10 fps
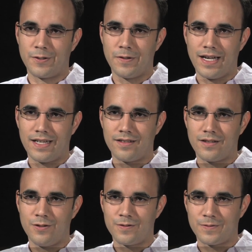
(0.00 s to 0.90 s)
create
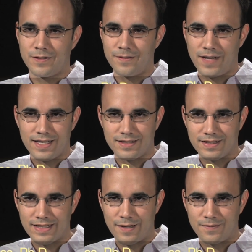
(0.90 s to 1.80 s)
useful
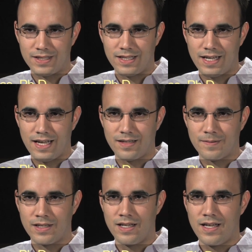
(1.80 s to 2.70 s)
devices out of D N A.
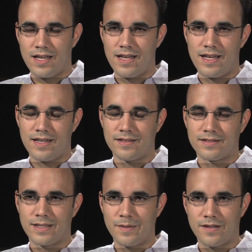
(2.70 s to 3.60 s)
And
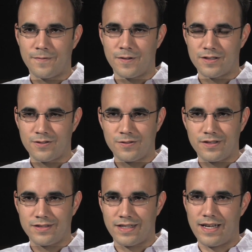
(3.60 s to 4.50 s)
some of the first
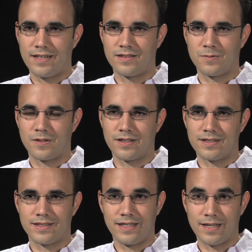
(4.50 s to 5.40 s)
tools that we're going to
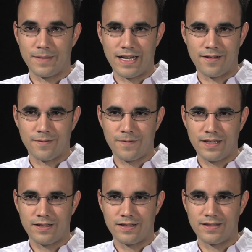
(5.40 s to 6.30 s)
see coming out of the
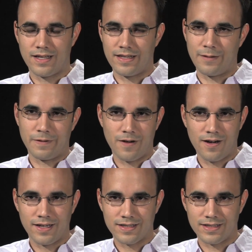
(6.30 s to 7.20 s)
field and that we've
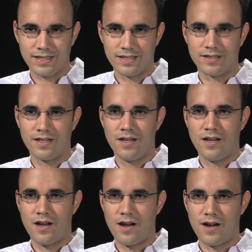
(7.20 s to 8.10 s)
already seen
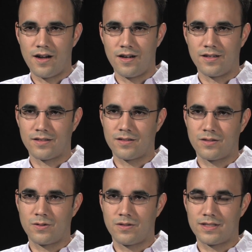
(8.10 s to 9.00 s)
are
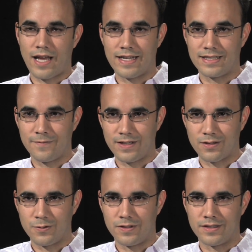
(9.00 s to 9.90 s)
scientific
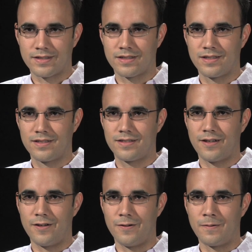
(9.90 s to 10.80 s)
tools.
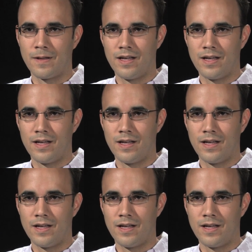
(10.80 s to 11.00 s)
So